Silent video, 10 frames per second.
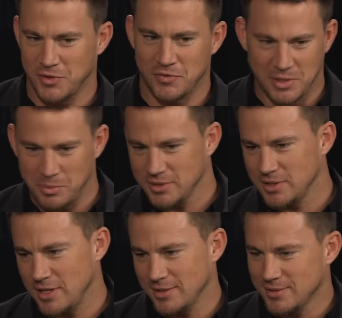She's 15
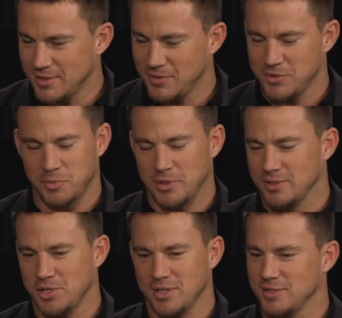months now. So I've just
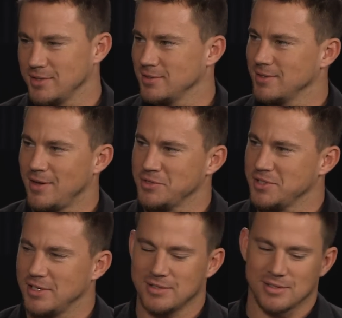been chasing ever oh,
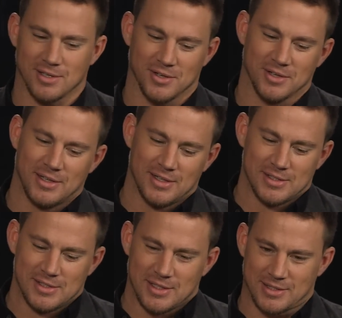since. So
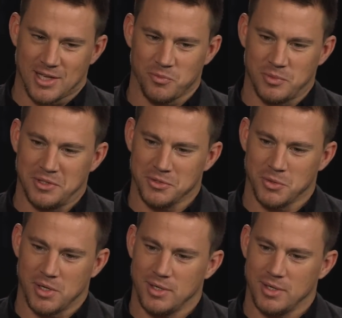that's helping me lose the